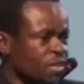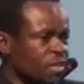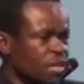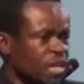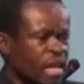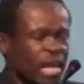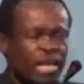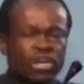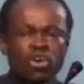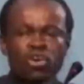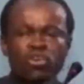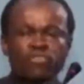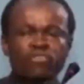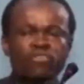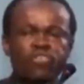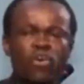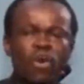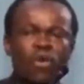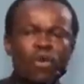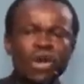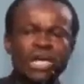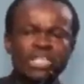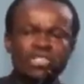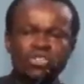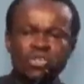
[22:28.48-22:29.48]
I look
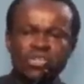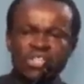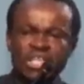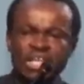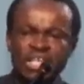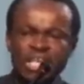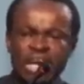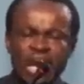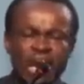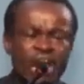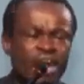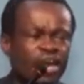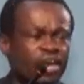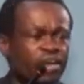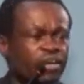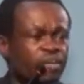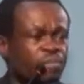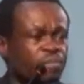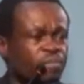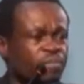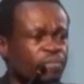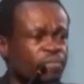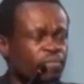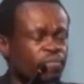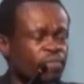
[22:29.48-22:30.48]
forward to the
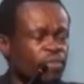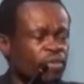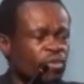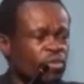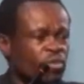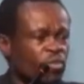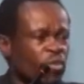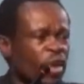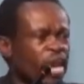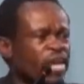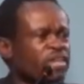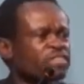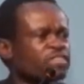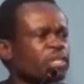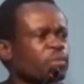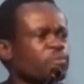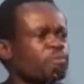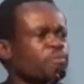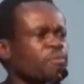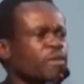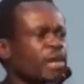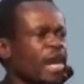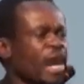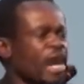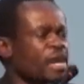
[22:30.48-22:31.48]
day when
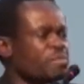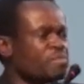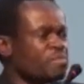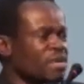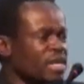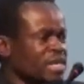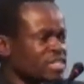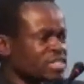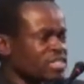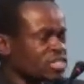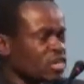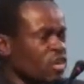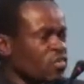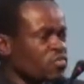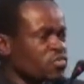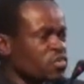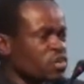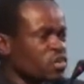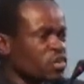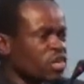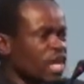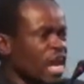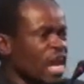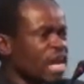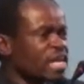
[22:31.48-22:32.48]
the prime minister of
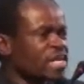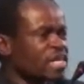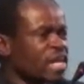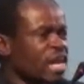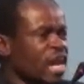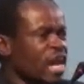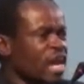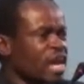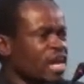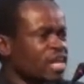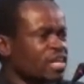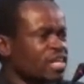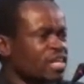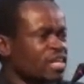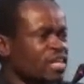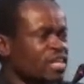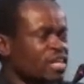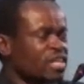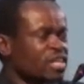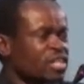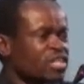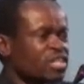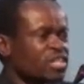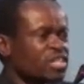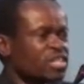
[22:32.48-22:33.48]
Uganda